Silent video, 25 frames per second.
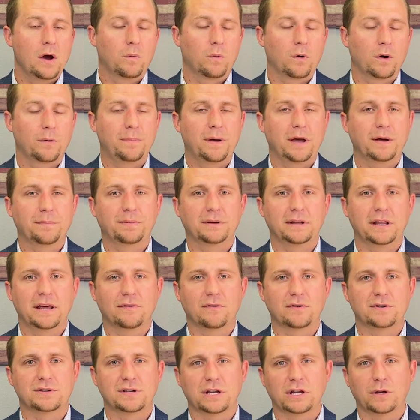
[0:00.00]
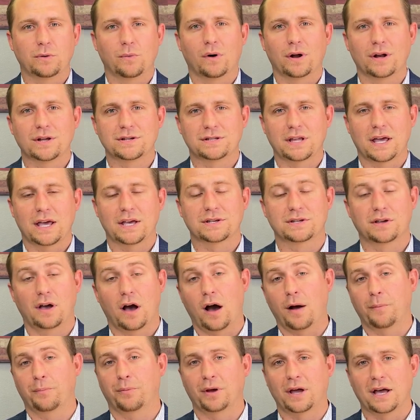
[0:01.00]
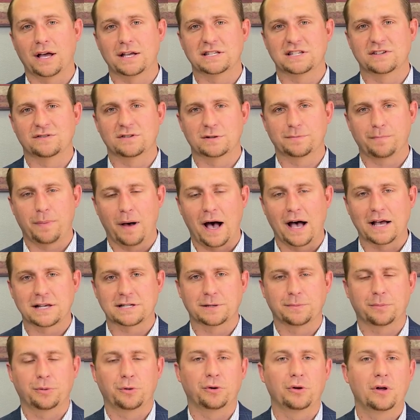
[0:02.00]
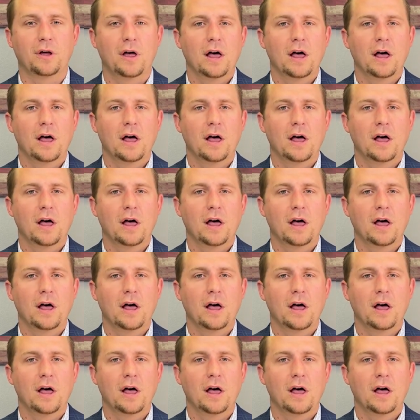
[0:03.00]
we're big believers and you want to stay as comprehensive as possible,